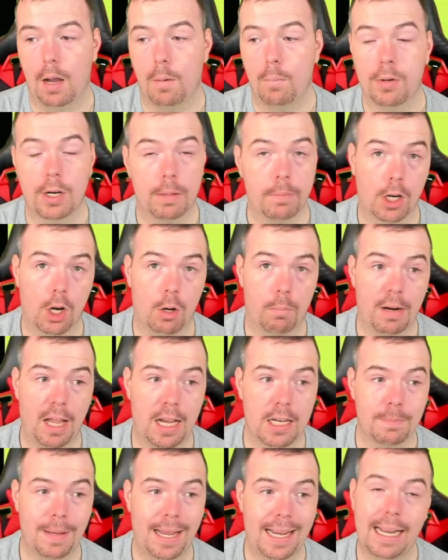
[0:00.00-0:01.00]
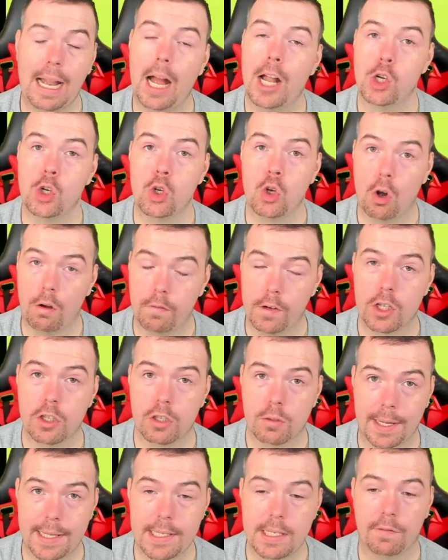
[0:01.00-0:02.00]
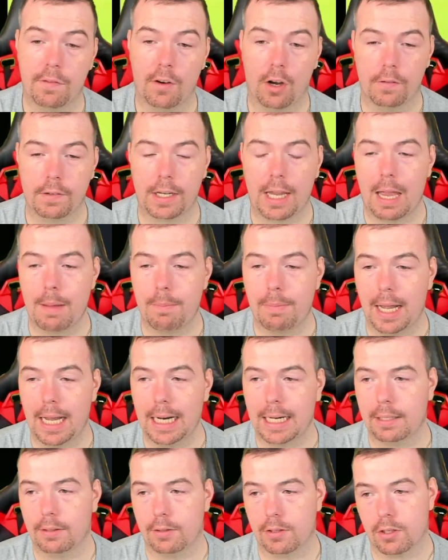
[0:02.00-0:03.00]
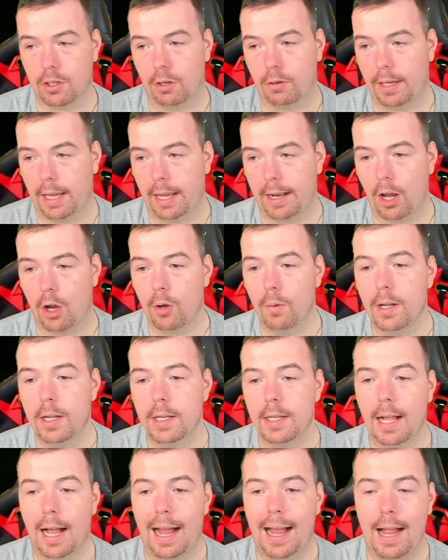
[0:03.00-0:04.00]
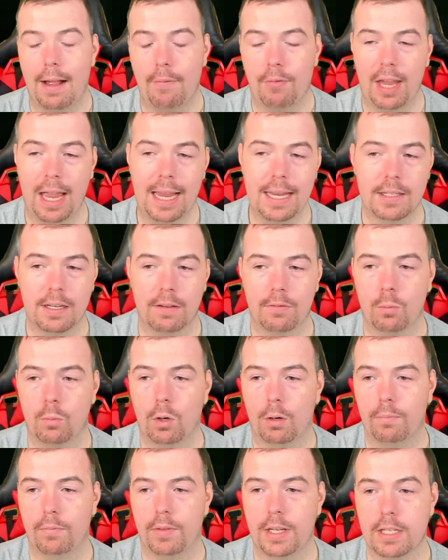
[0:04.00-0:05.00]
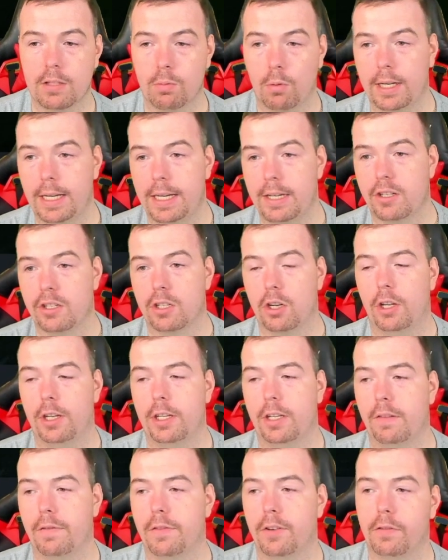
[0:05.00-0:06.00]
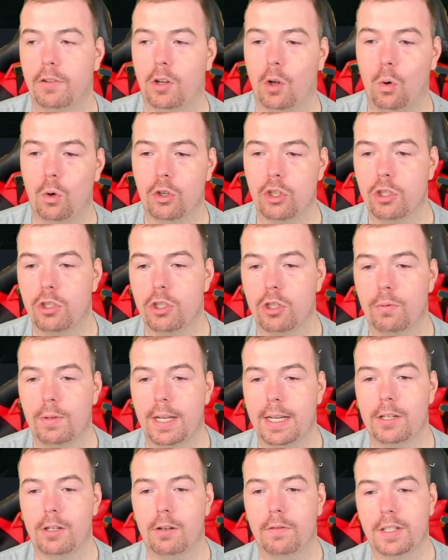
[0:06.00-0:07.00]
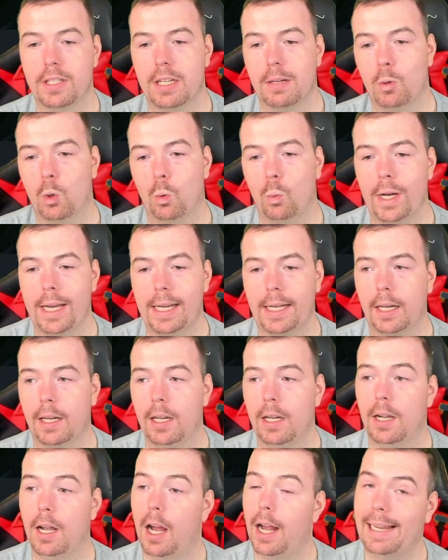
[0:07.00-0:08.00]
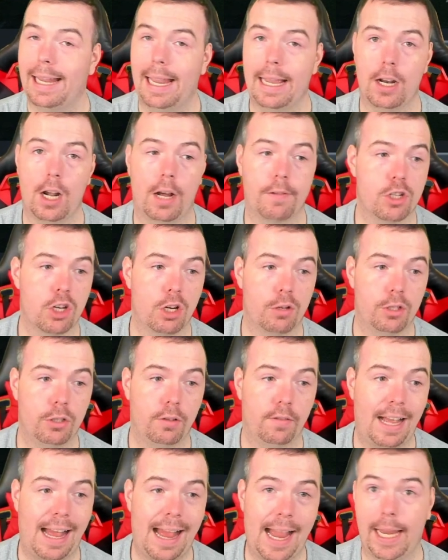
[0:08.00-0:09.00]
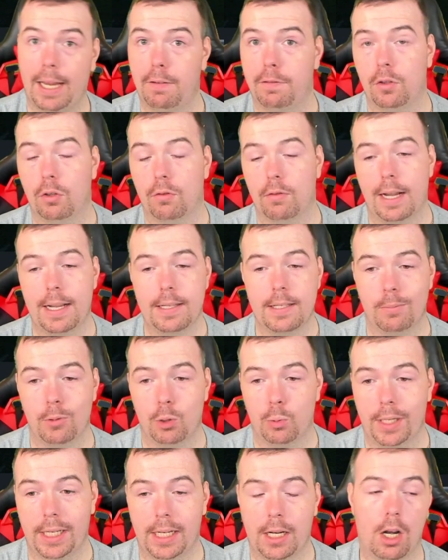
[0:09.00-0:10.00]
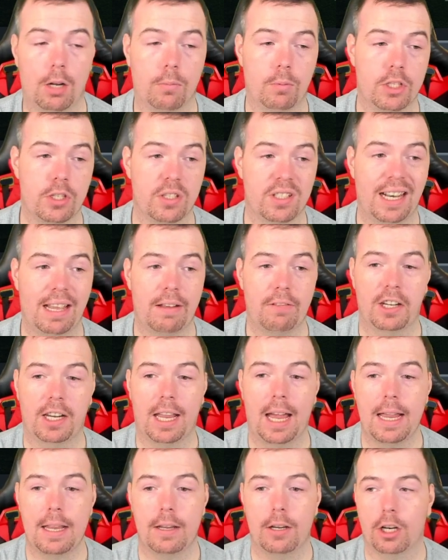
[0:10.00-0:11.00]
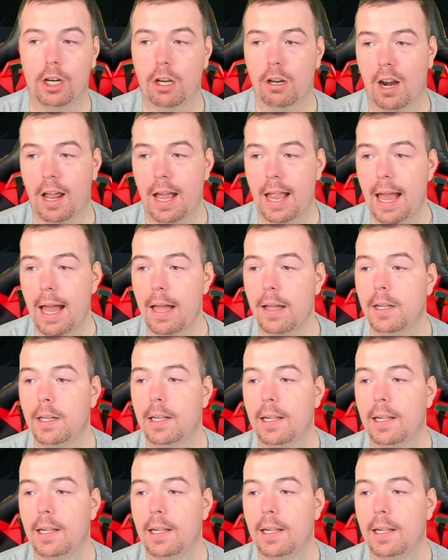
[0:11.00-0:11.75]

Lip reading: Premium Gold Players Pack, another 25k pack. So you know, the 87 one, this one is slightly different. Of course, you do need another team of the week. Again, I've showed another 84 rated team of the week card, which is 11k, at Correa.